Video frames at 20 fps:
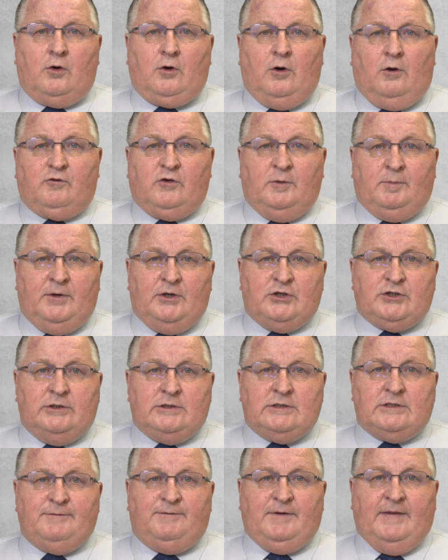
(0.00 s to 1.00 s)

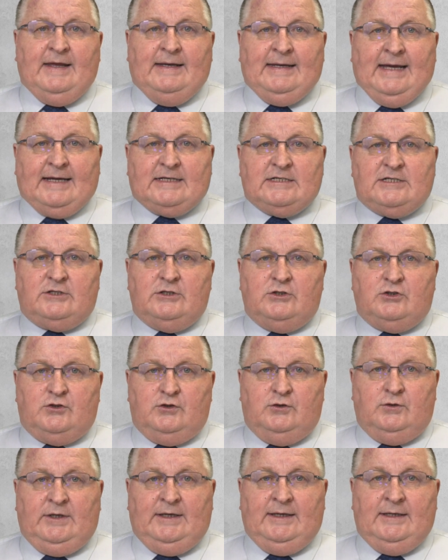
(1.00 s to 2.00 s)
contributions for the next
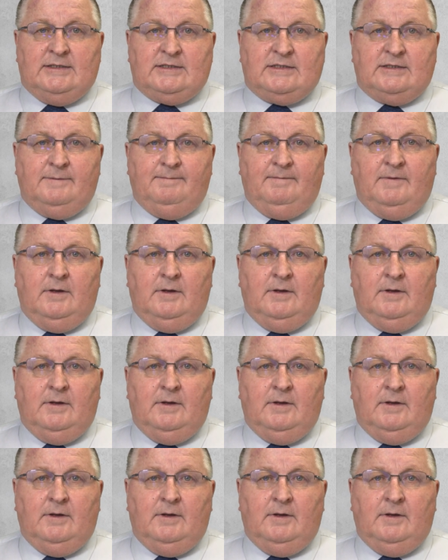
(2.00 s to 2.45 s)
2 years.